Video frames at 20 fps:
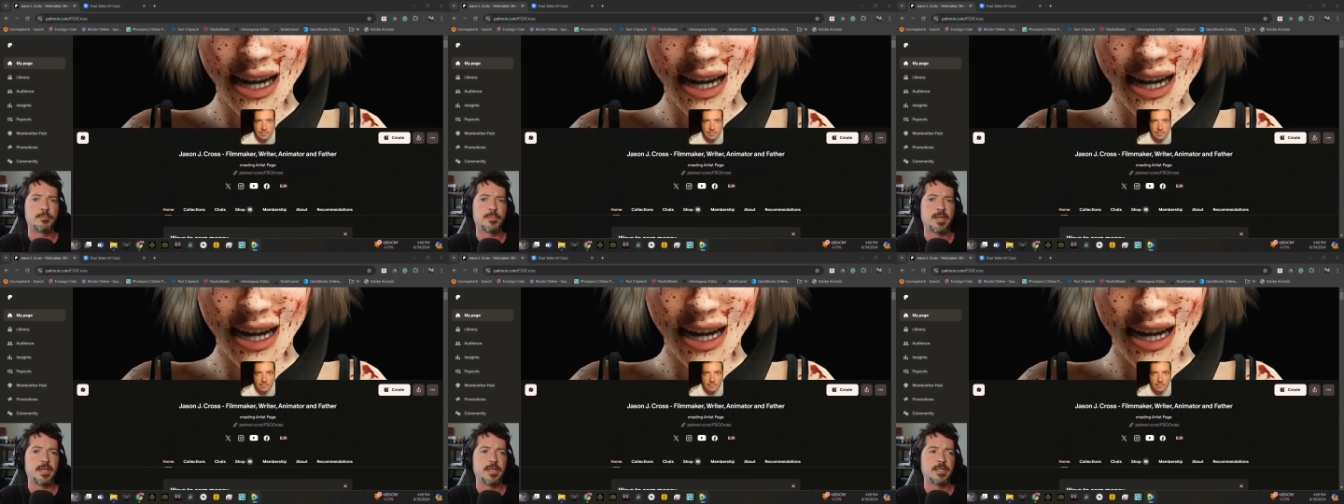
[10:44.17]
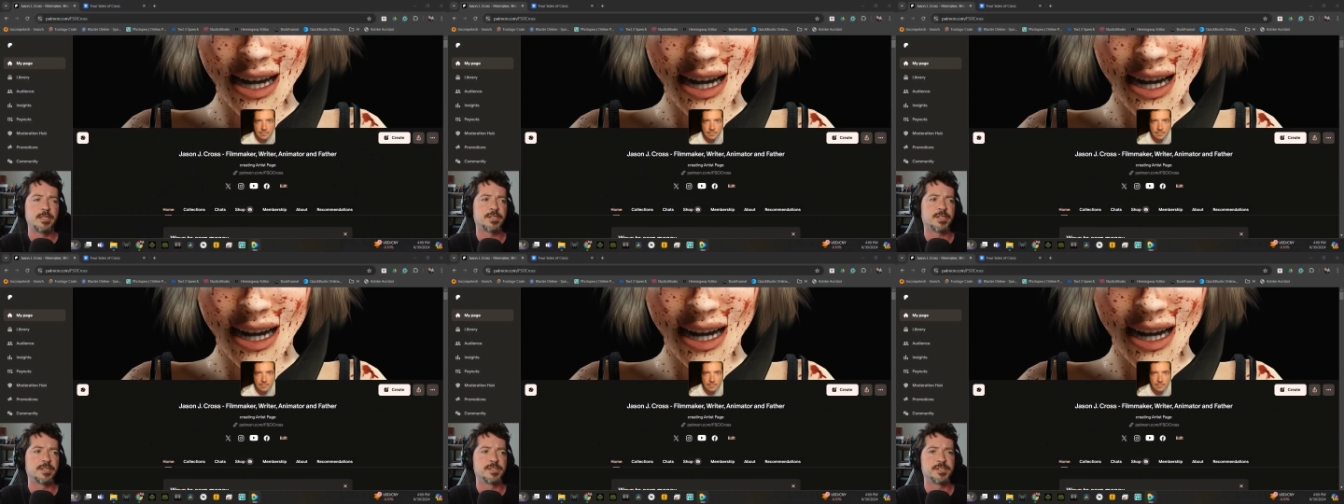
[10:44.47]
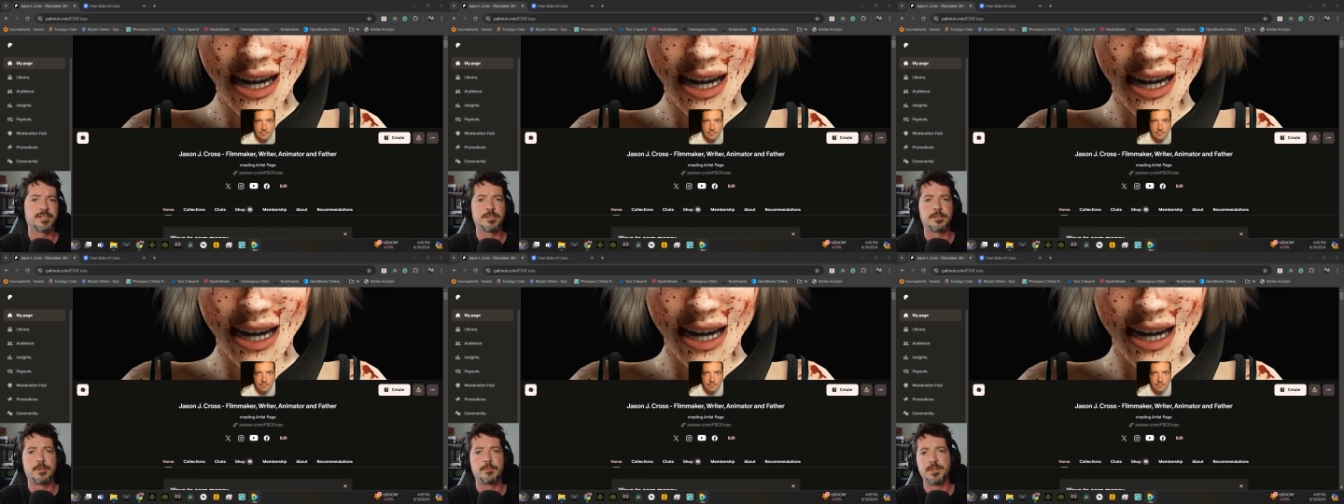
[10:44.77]
page,
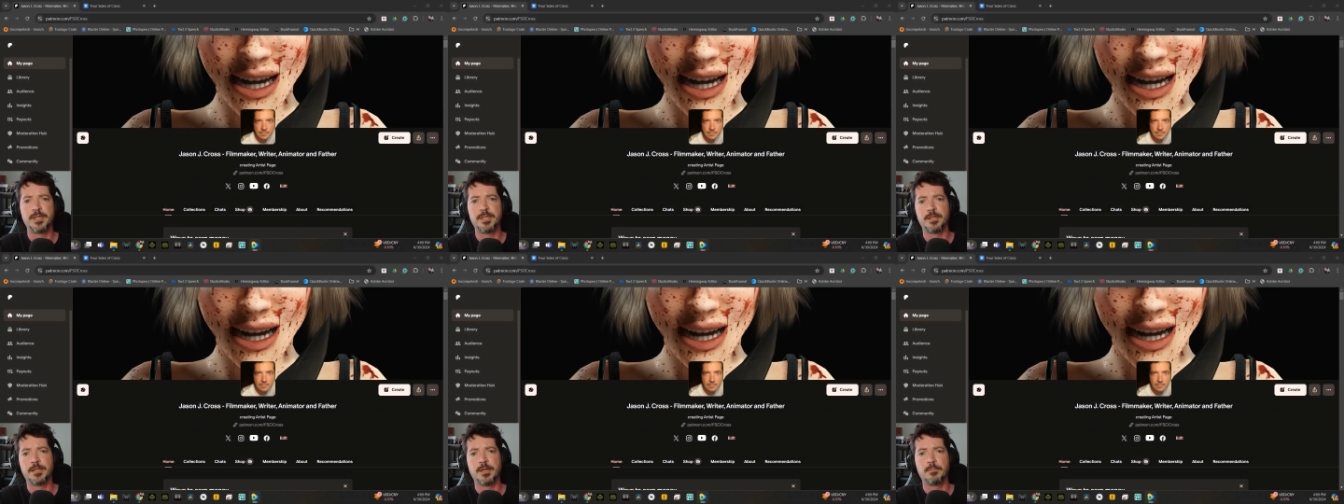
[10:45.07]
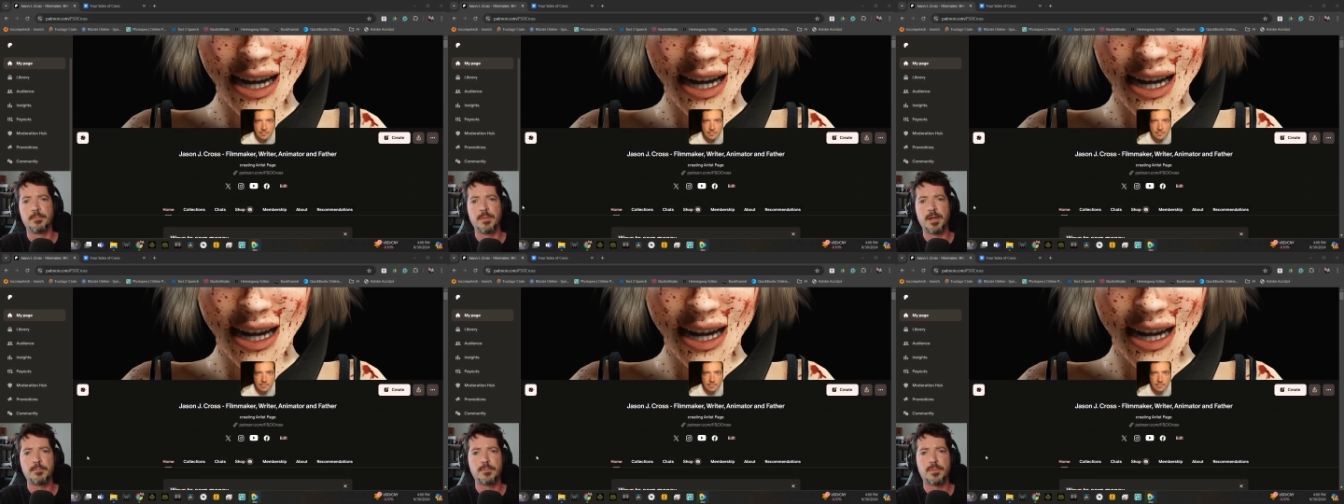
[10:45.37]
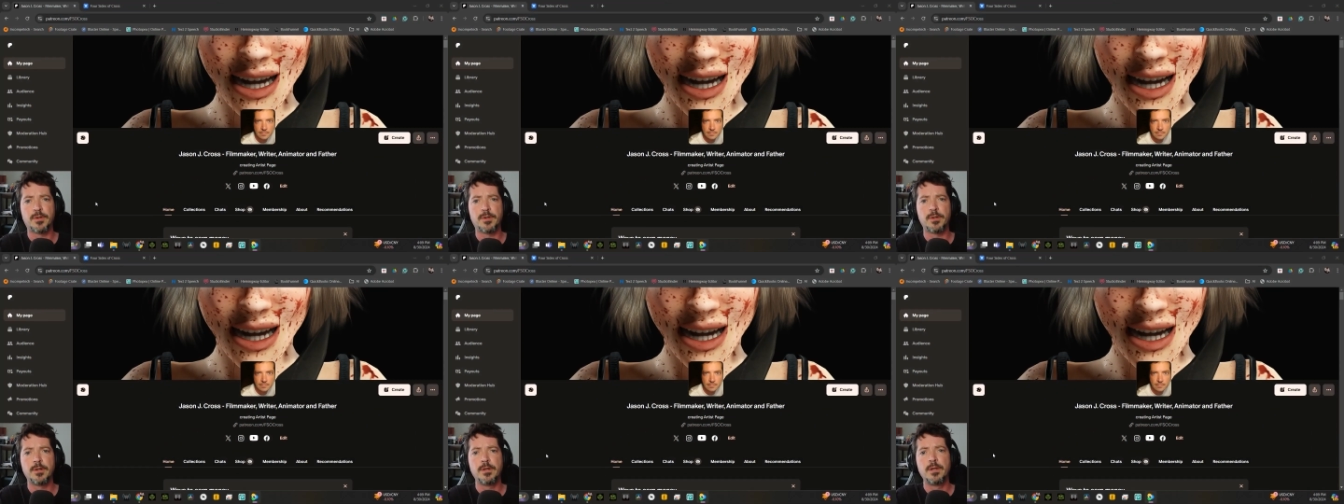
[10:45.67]
consider being a
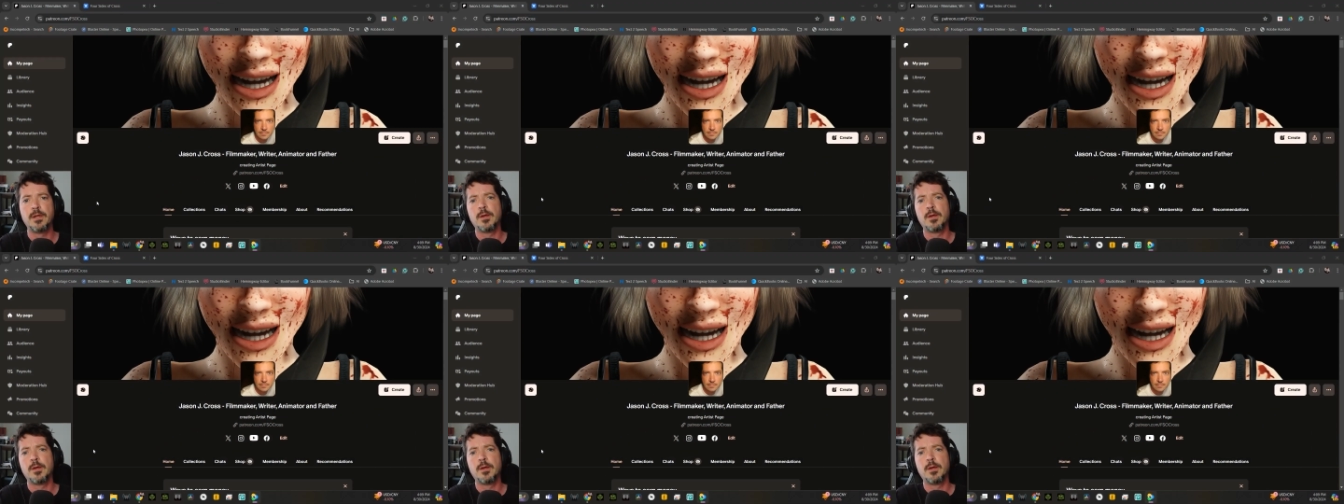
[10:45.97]
member,